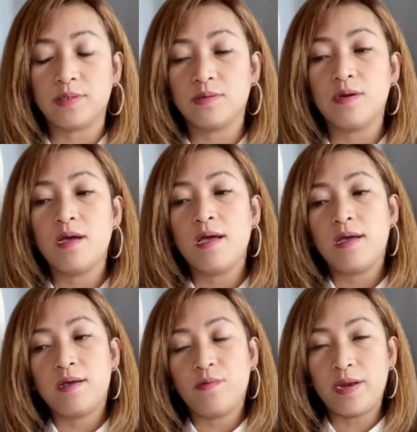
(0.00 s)
So
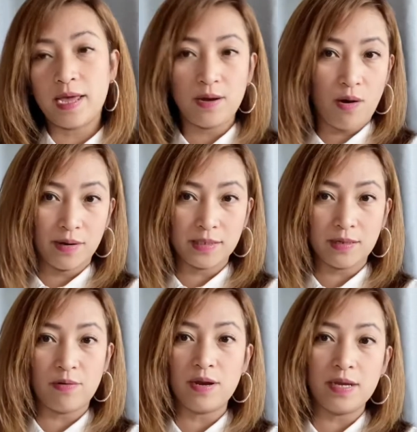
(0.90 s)
when I go outside,
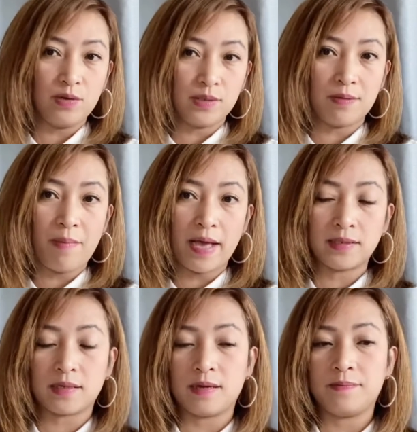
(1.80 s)
I really use mask.